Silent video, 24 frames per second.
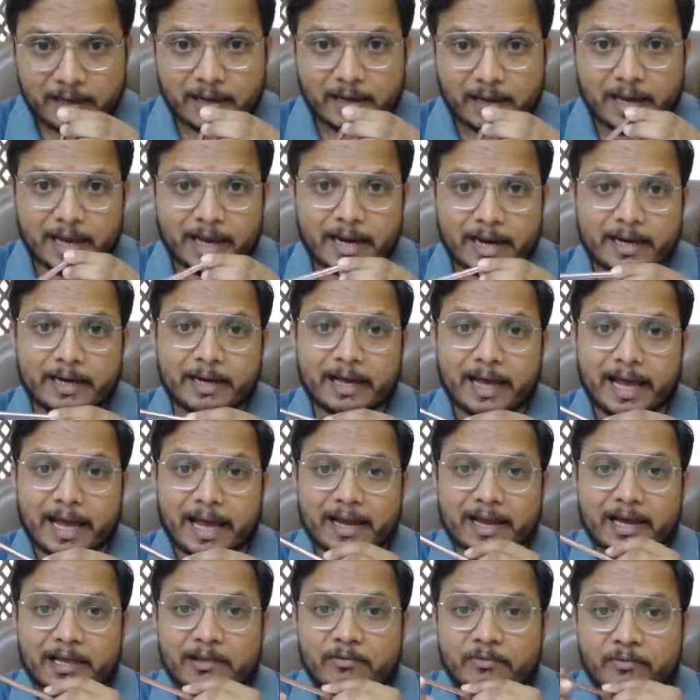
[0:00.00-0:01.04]
And
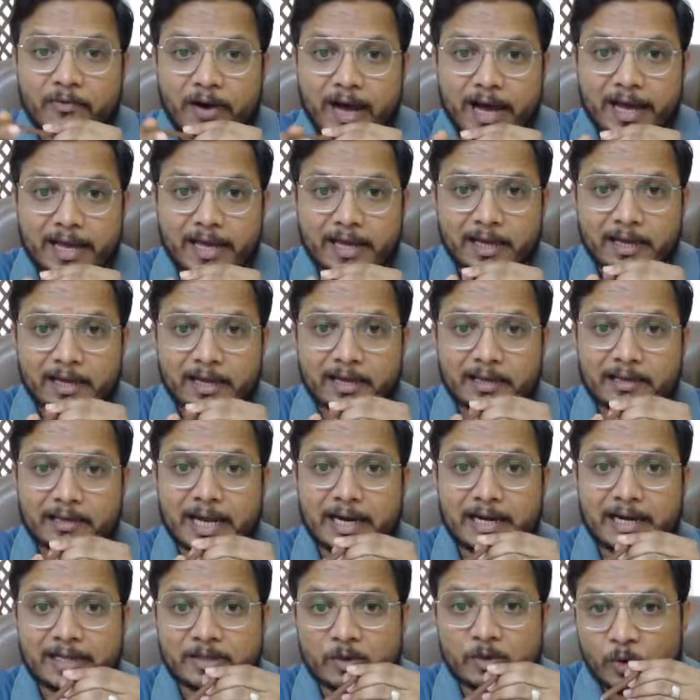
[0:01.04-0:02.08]
angle phi,
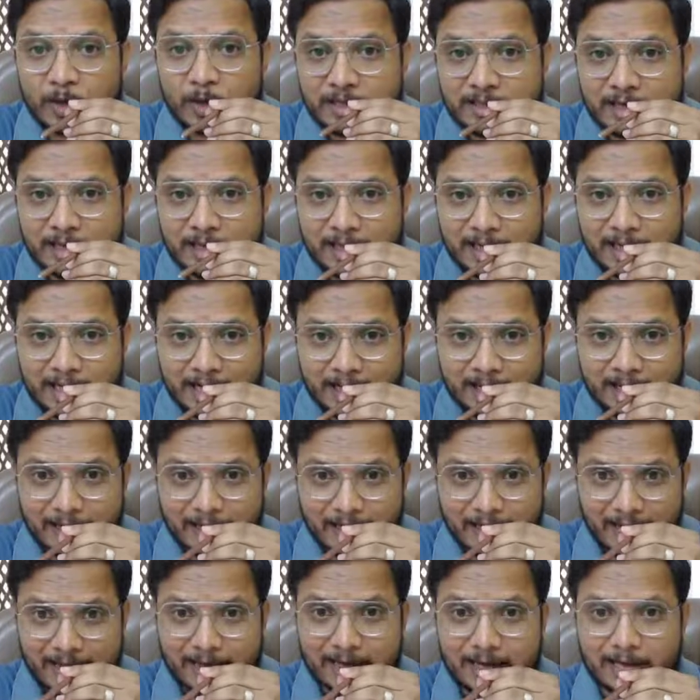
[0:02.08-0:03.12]
that is horizontal
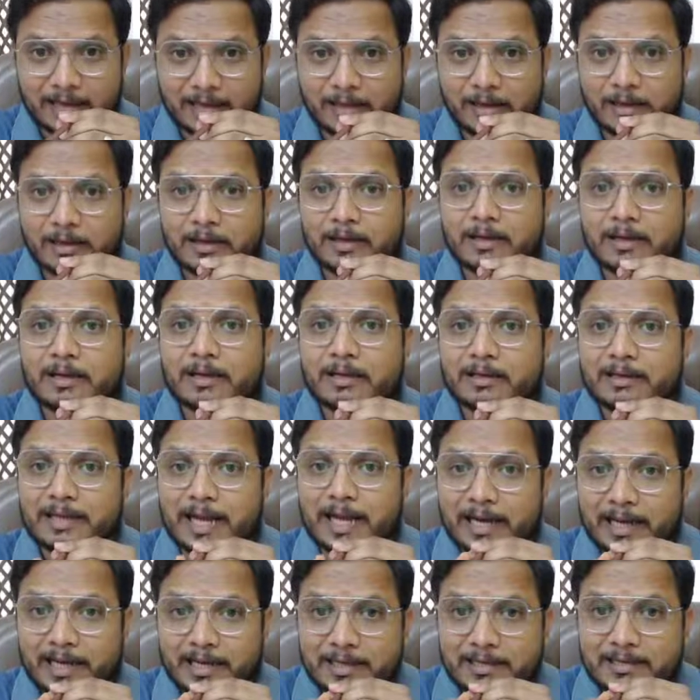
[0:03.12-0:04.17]
angle,
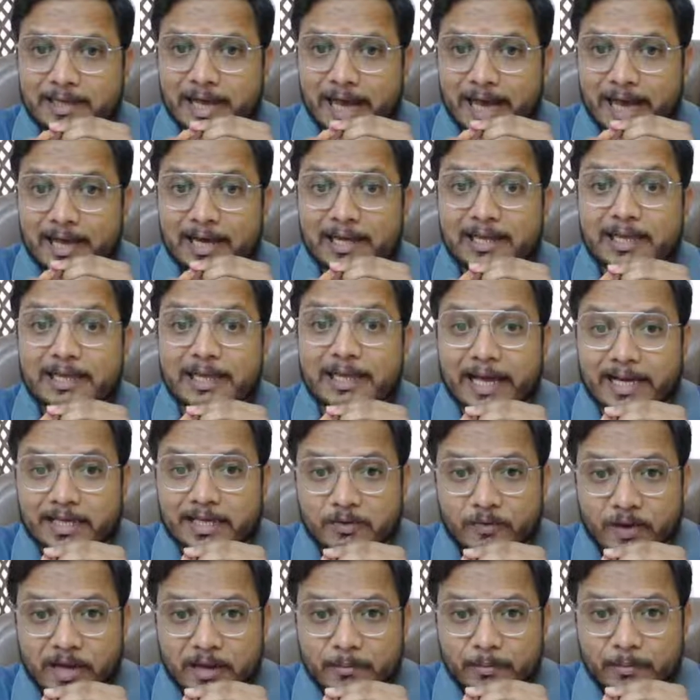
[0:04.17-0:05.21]
that is angle in
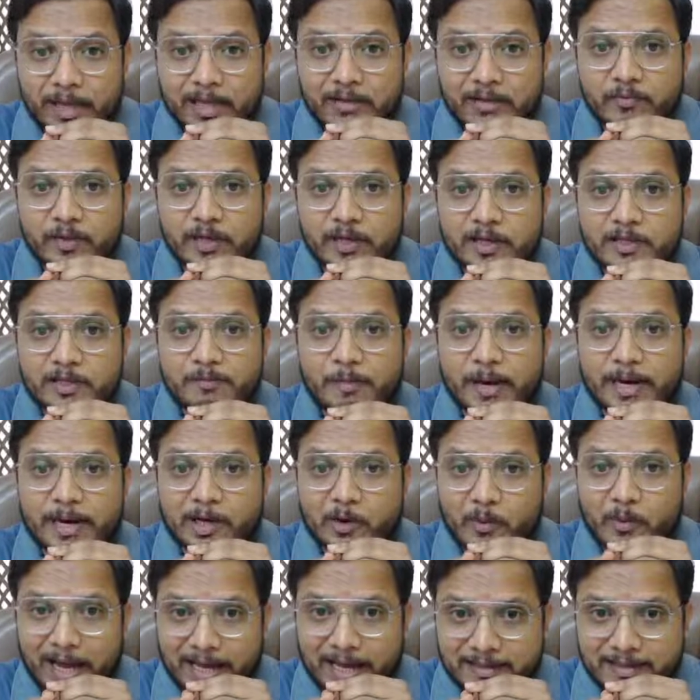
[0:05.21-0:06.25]
xy plane with respect
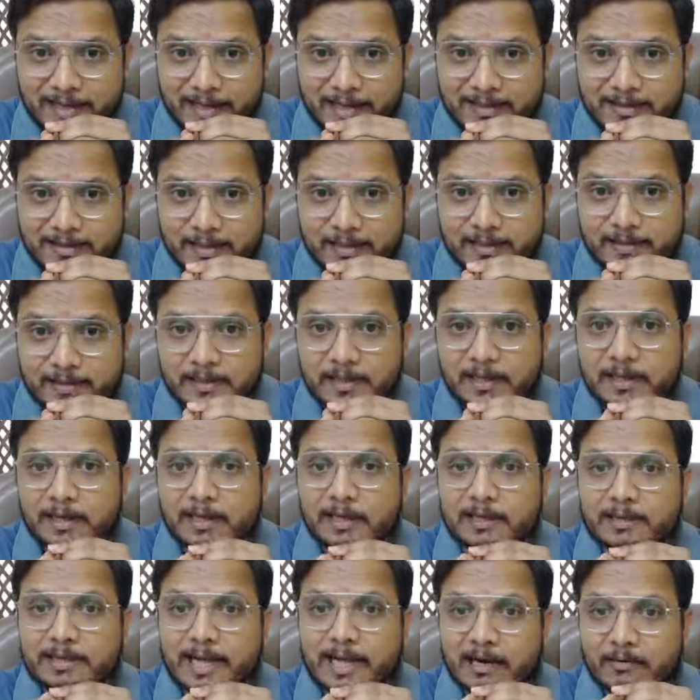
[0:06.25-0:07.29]
to x axis,
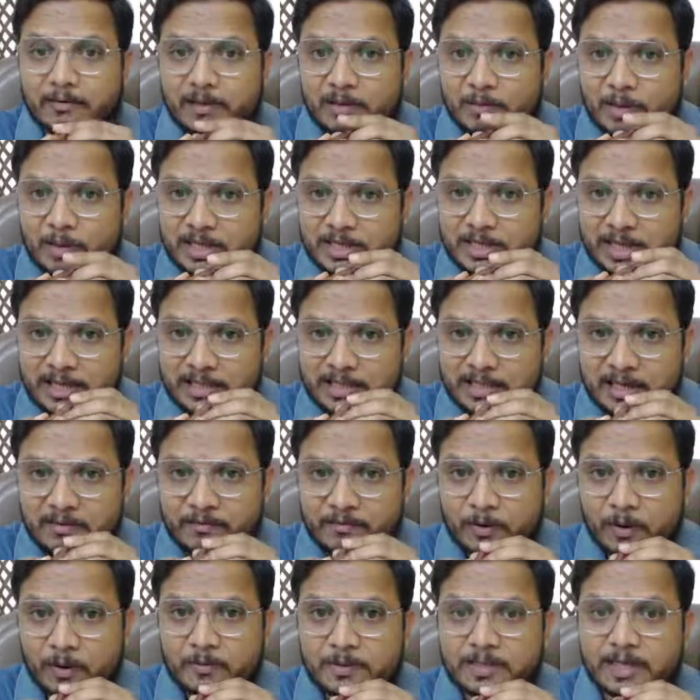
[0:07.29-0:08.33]
that will be changing
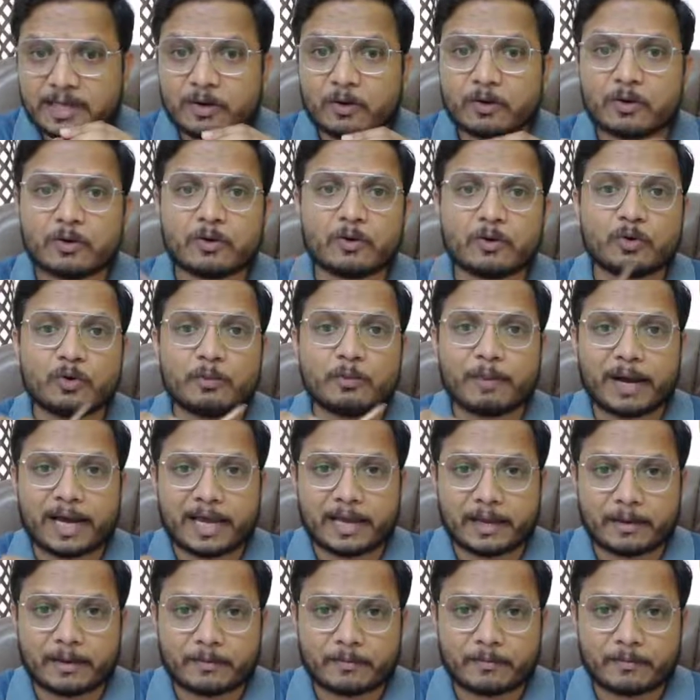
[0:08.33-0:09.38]
from 0 to 2 pi.